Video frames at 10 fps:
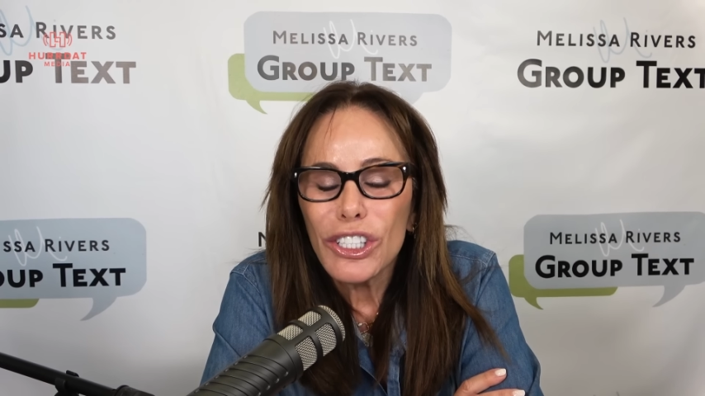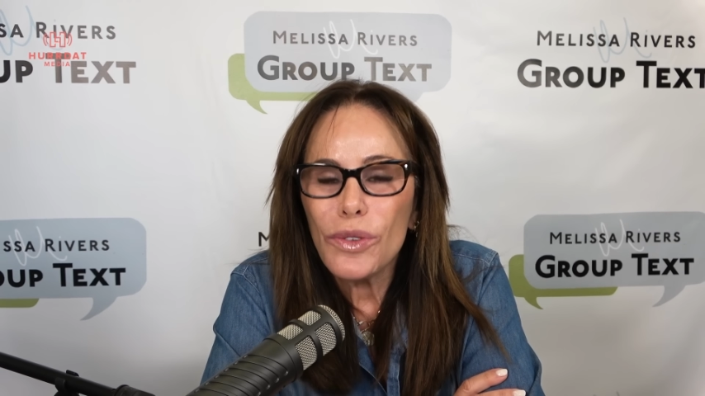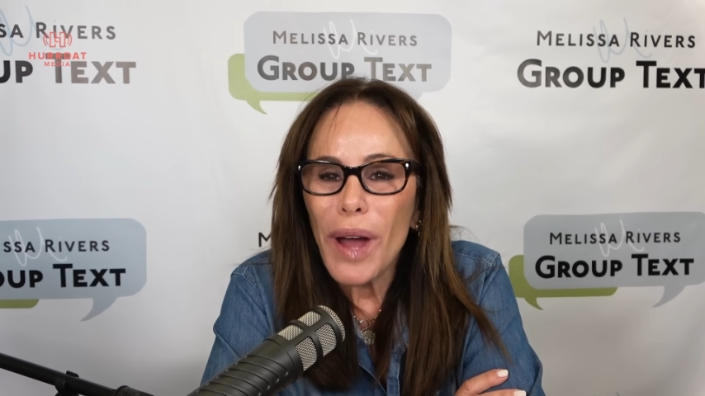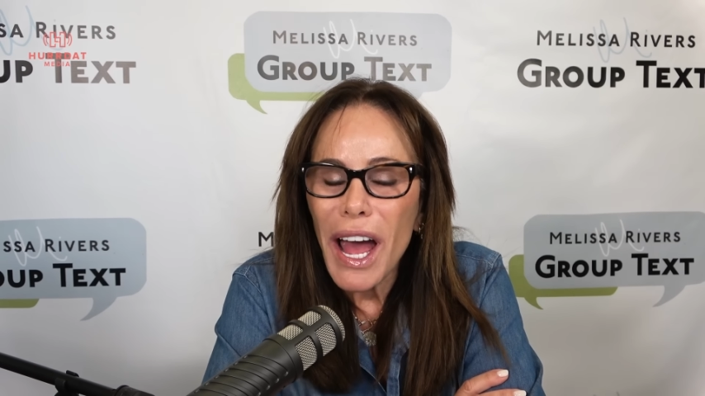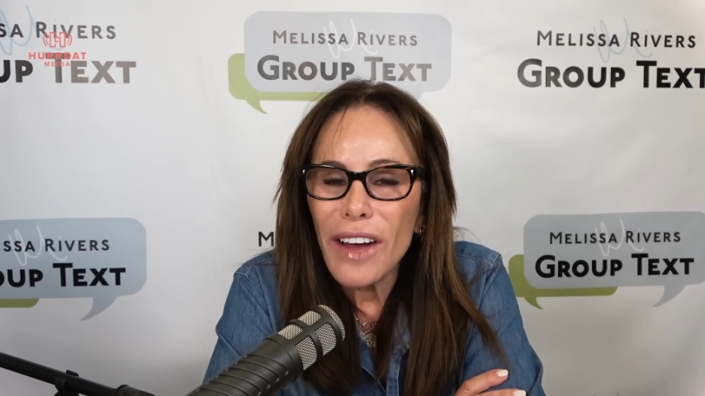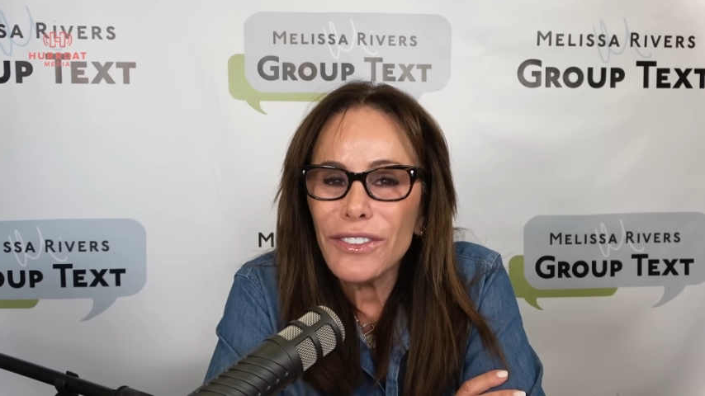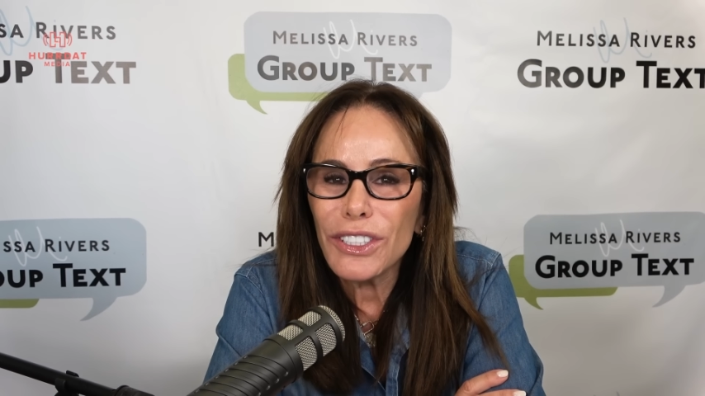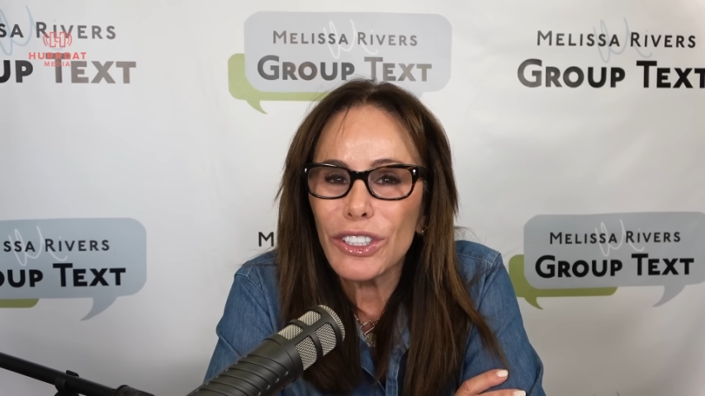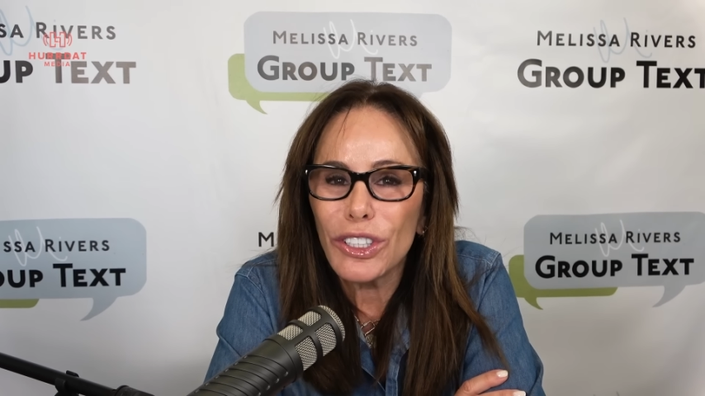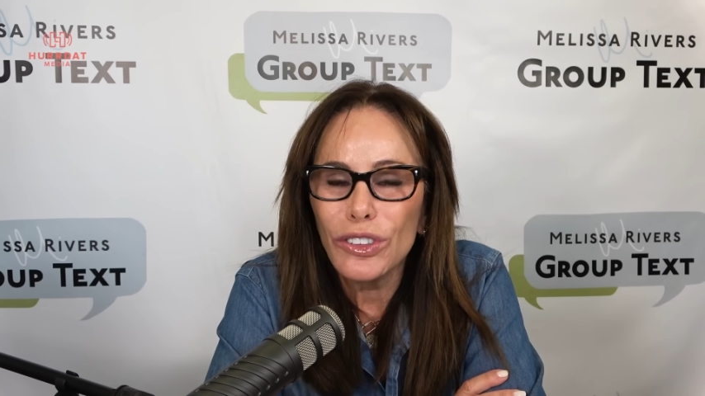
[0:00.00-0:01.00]
you have
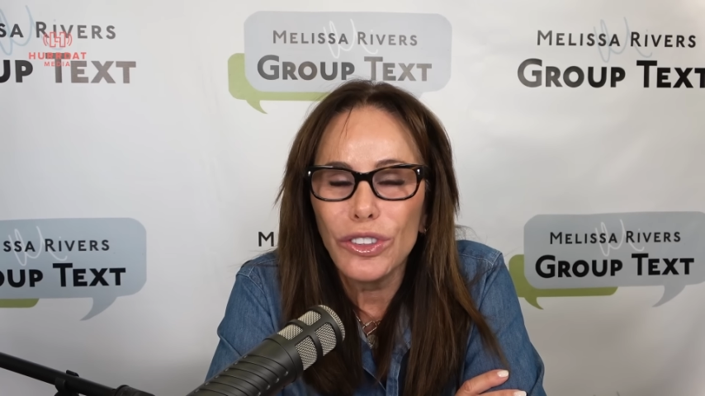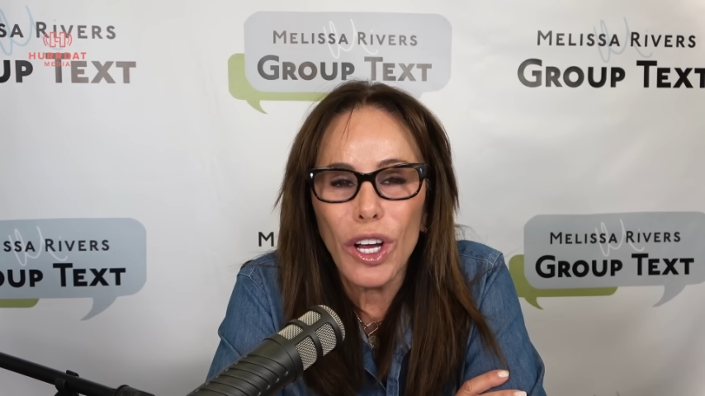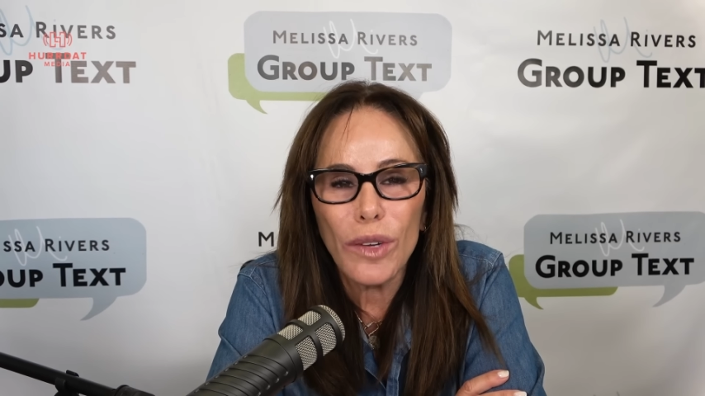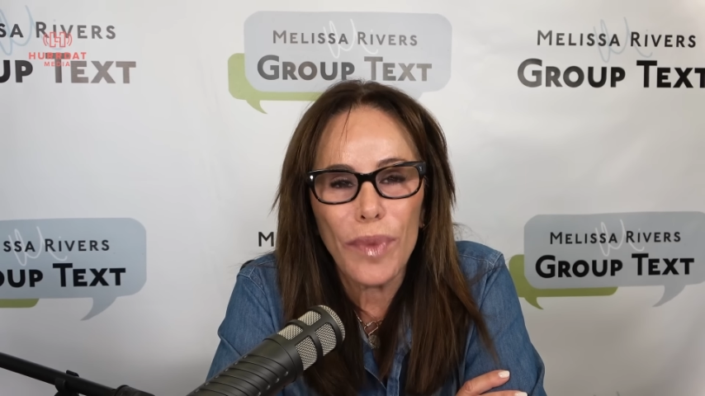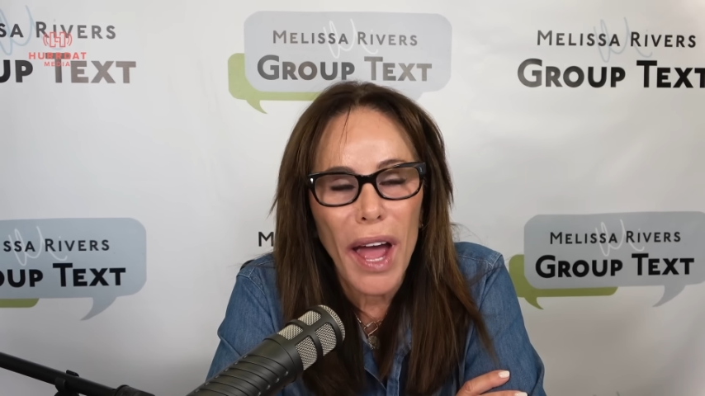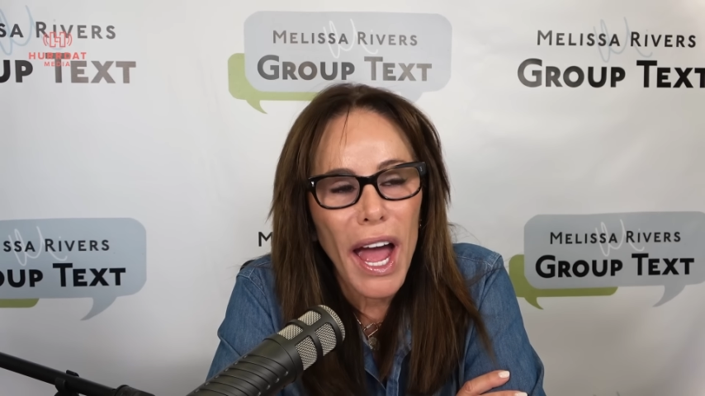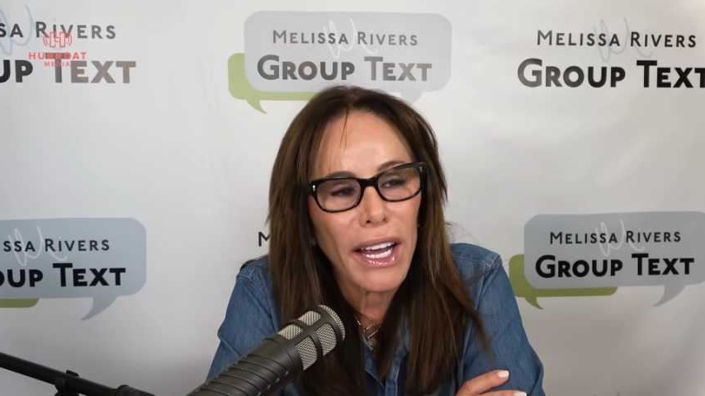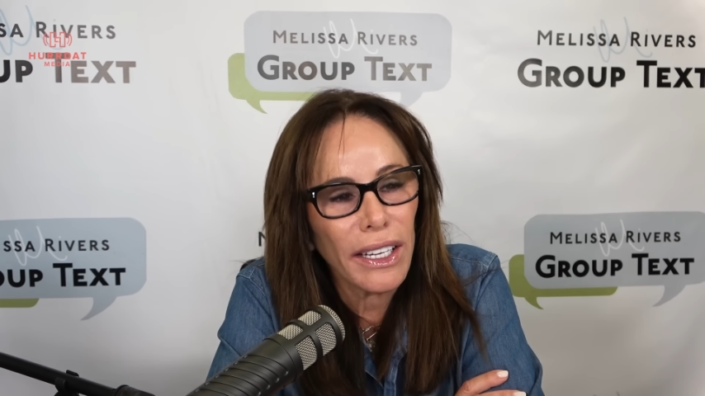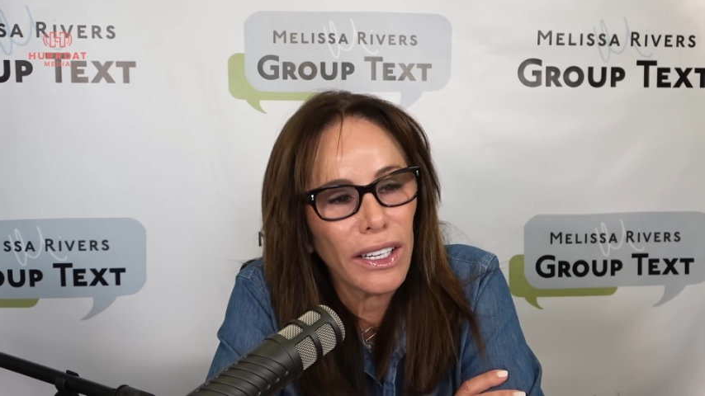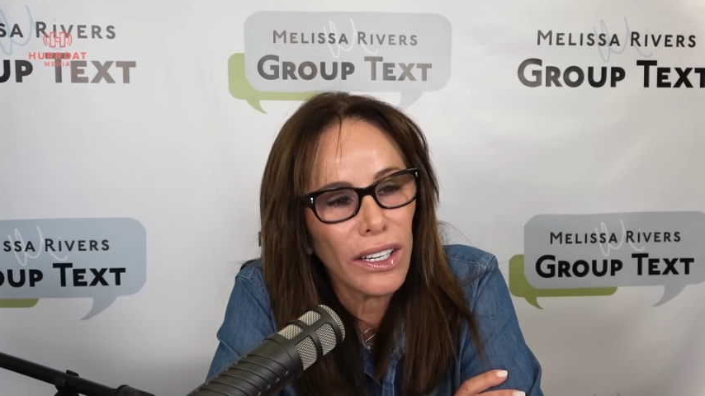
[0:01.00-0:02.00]
to look
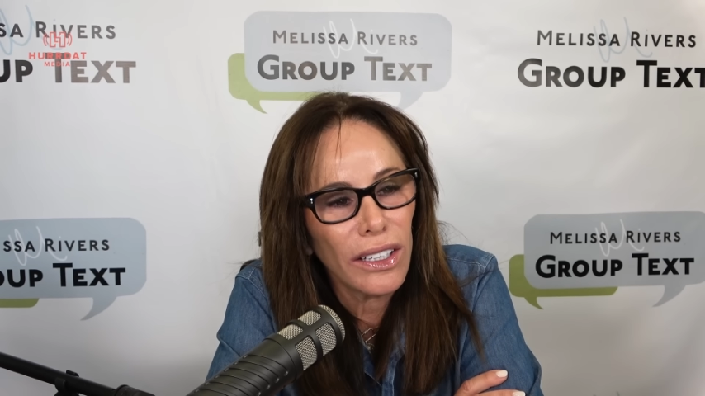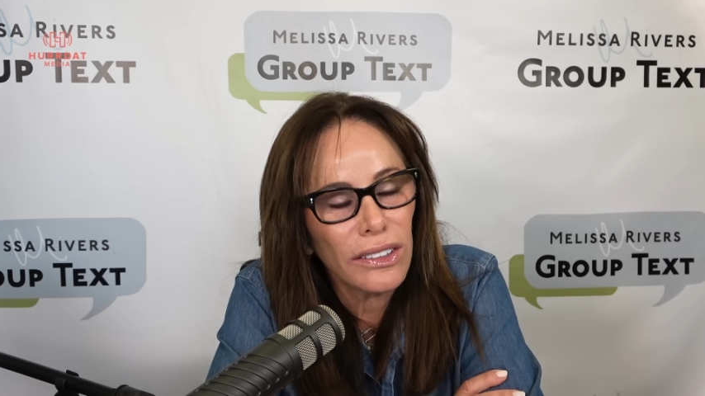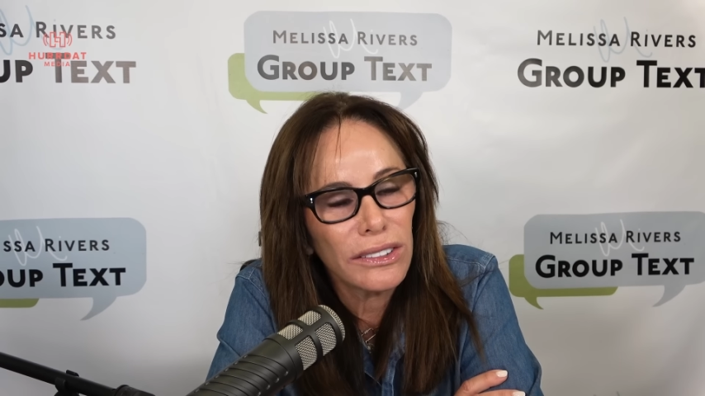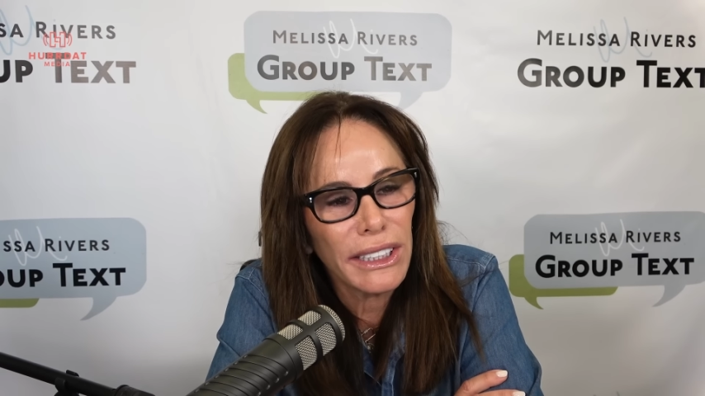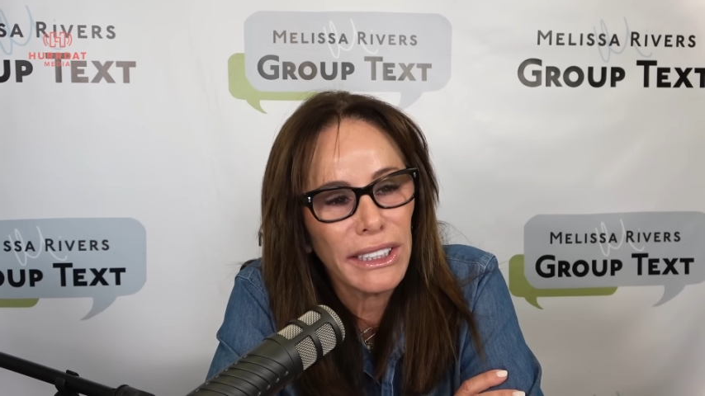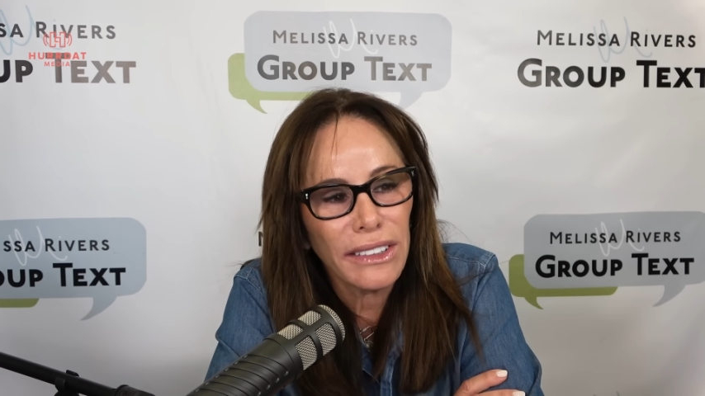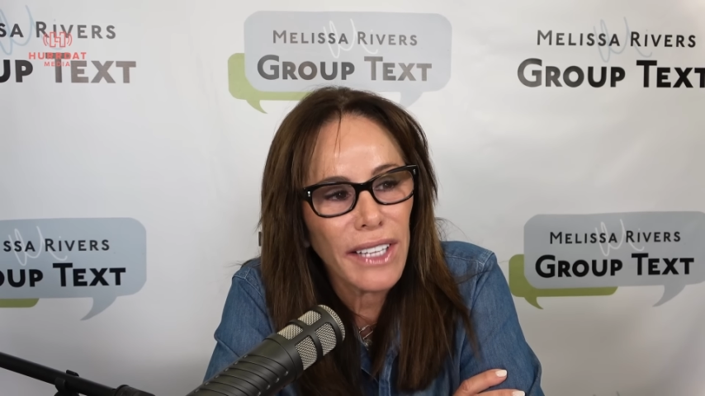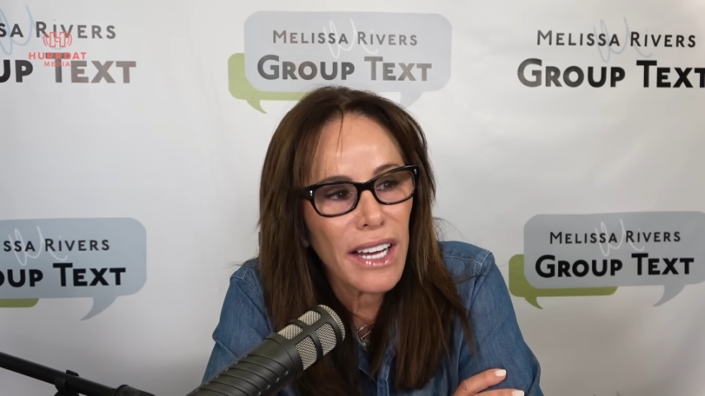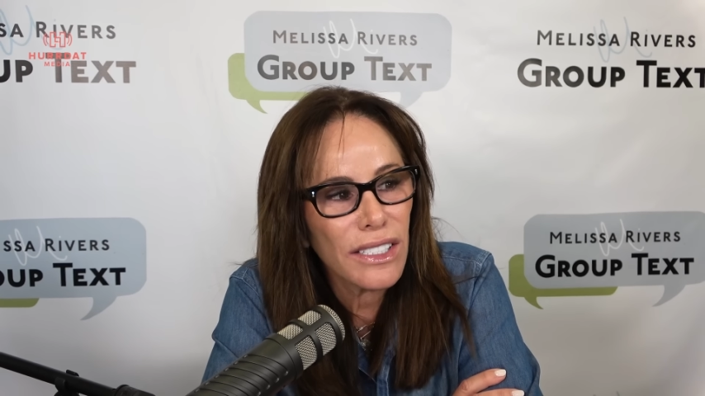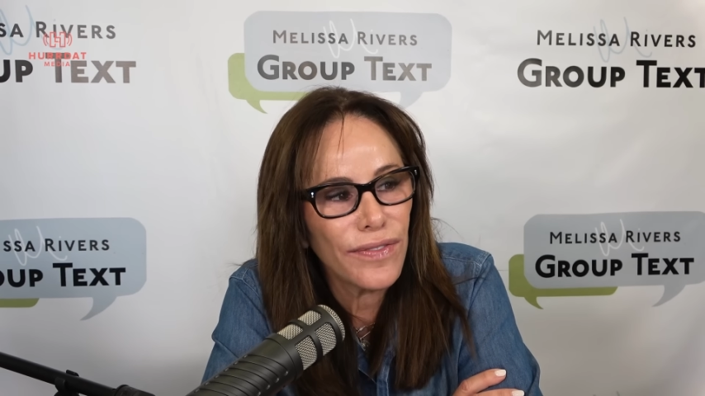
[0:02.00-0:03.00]
back and go, in the
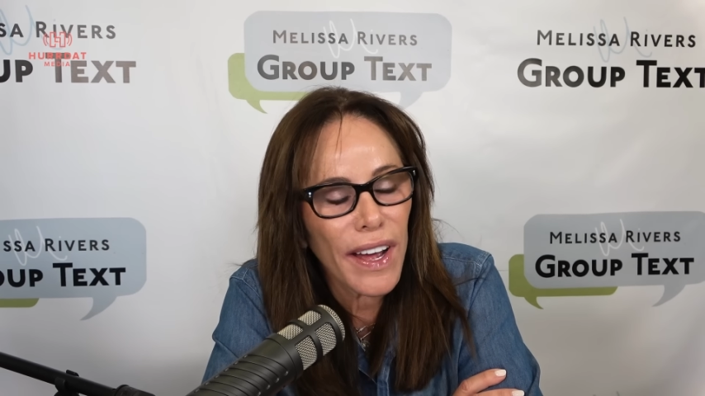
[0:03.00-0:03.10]
last